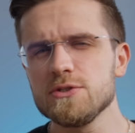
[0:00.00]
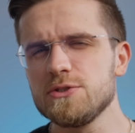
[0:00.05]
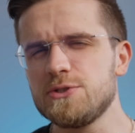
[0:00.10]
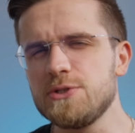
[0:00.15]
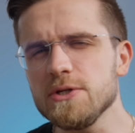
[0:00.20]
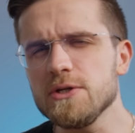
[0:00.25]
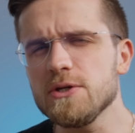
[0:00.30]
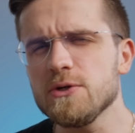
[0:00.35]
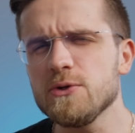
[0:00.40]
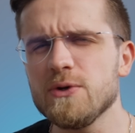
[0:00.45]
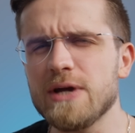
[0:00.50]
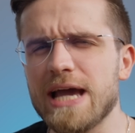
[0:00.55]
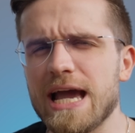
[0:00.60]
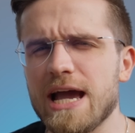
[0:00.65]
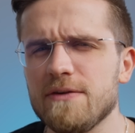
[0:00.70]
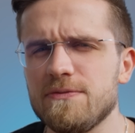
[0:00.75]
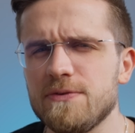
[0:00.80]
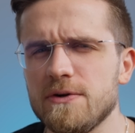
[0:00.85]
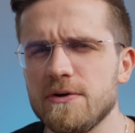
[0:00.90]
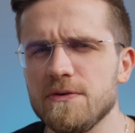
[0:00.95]
Do you
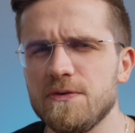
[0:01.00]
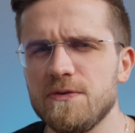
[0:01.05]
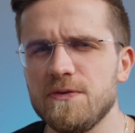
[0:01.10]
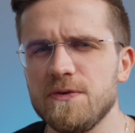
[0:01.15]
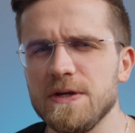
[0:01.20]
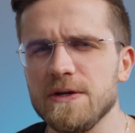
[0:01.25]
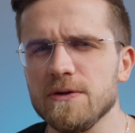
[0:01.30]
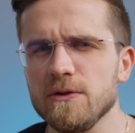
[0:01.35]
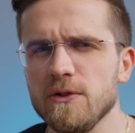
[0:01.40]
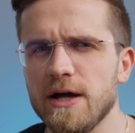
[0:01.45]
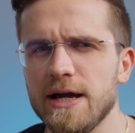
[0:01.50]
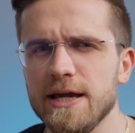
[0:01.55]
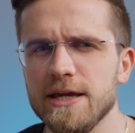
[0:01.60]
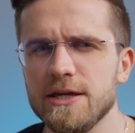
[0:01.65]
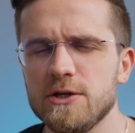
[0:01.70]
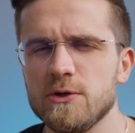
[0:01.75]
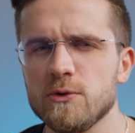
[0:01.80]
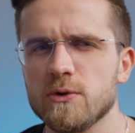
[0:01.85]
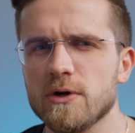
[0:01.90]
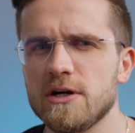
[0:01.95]
ever feel
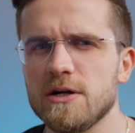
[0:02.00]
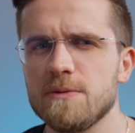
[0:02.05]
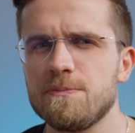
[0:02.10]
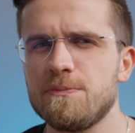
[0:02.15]
like you are a